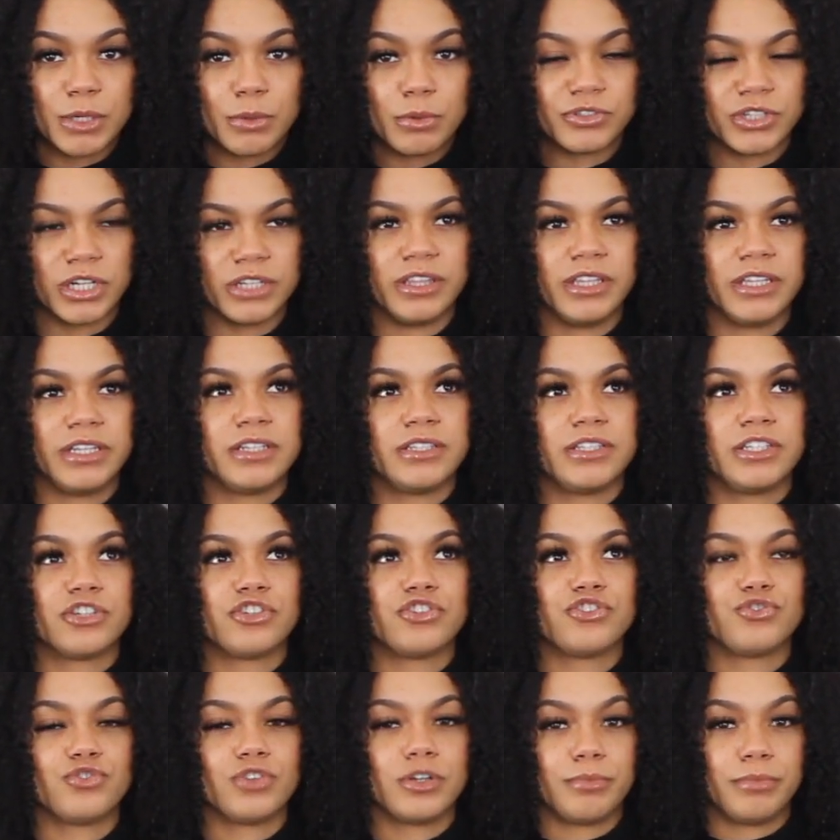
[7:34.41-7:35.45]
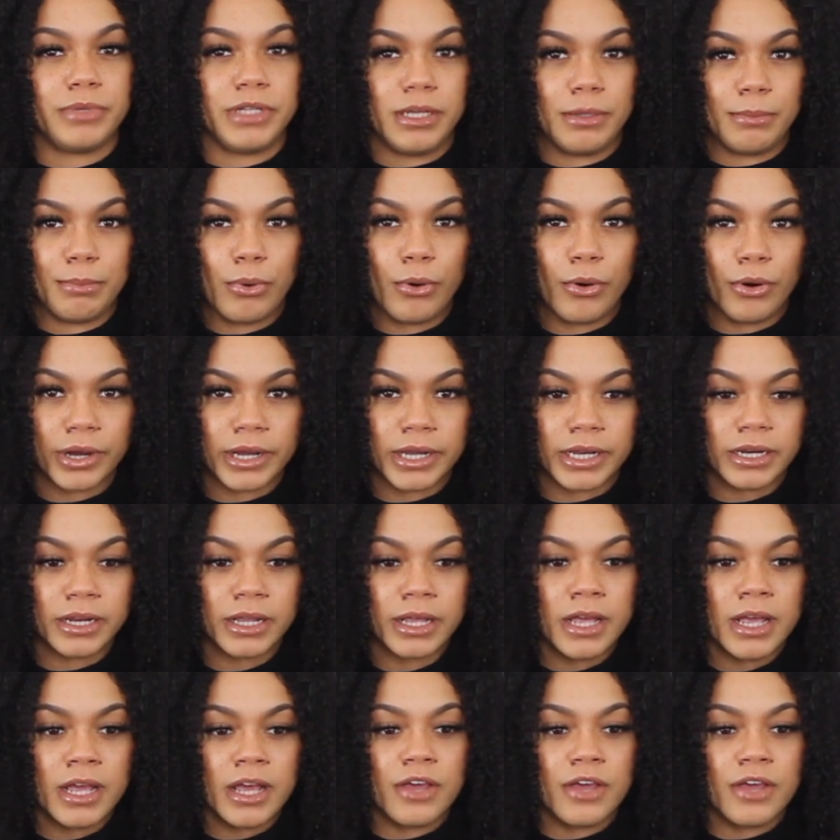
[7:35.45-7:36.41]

which I think is extremely important.